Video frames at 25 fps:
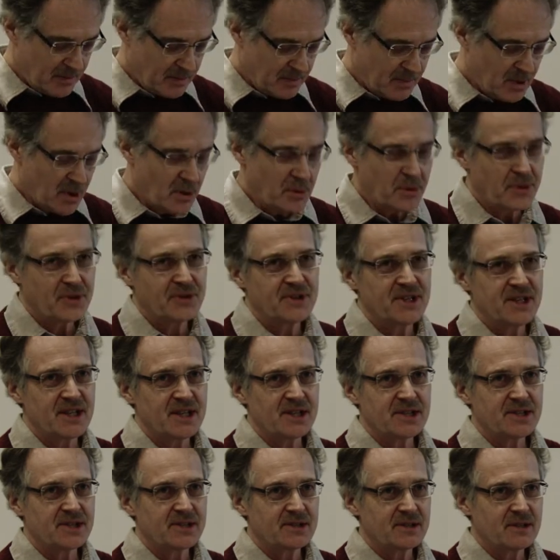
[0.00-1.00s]
Both
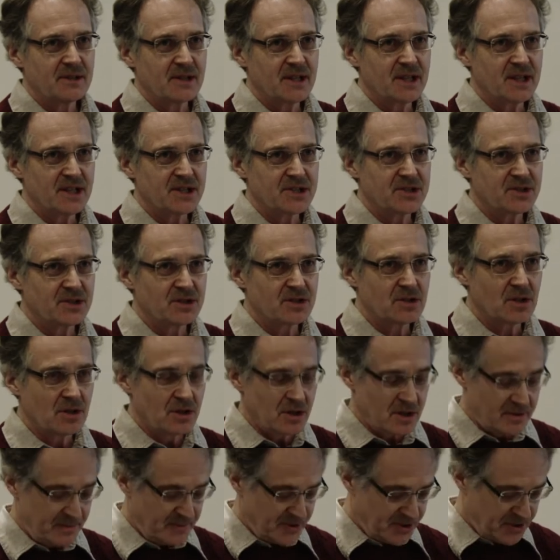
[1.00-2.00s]
these
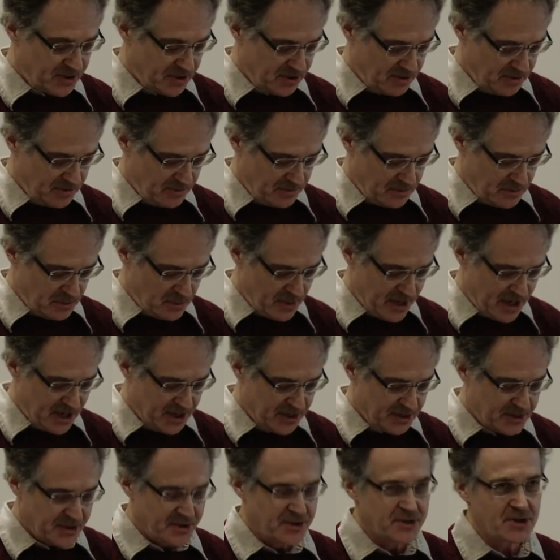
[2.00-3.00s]
terms were
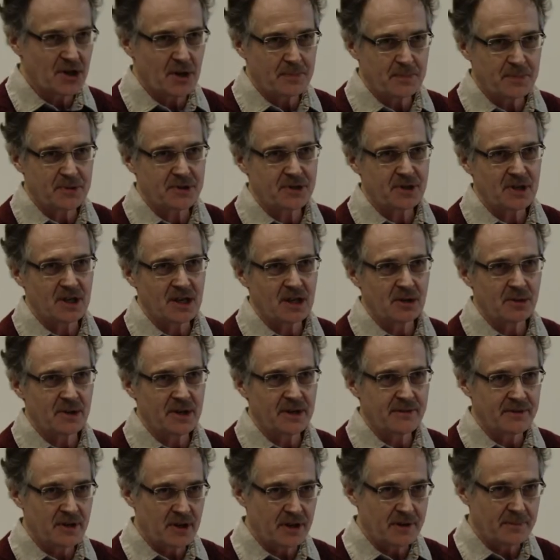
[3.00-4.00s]
dropped,
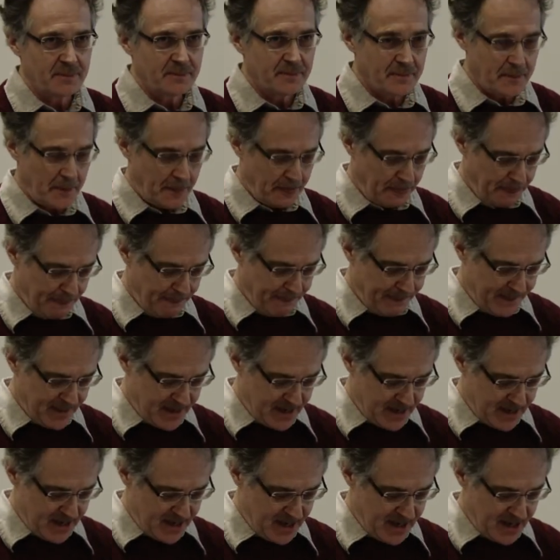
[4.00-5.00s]
however,
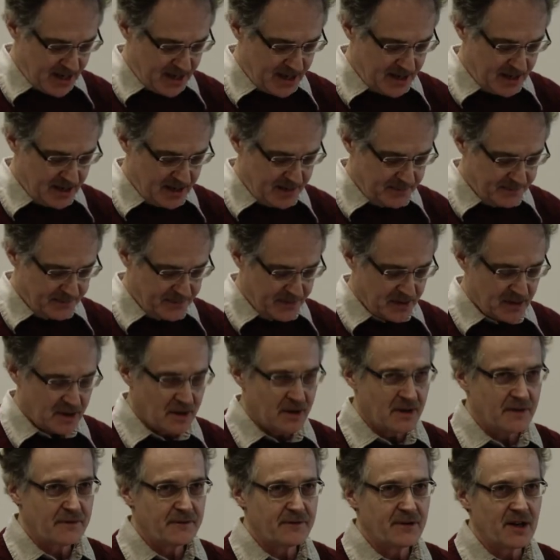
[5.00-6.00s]
in
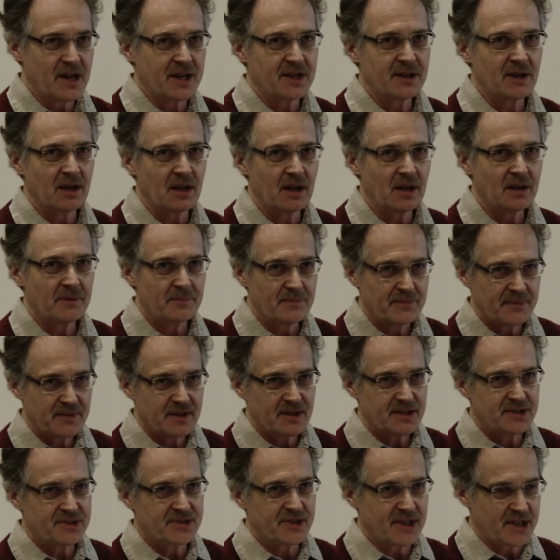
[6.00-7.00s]
the final
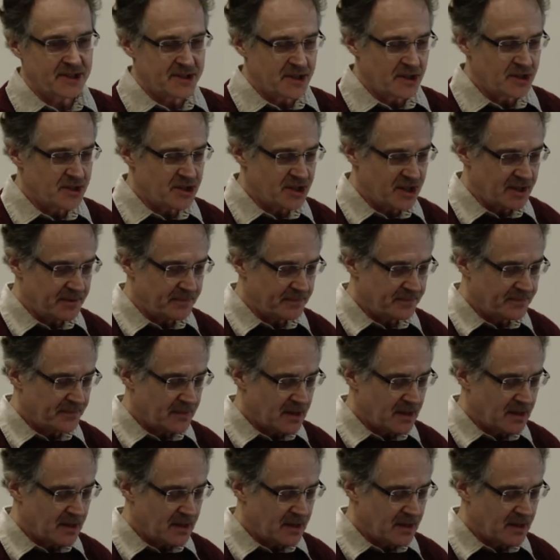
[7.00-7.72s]
strategy.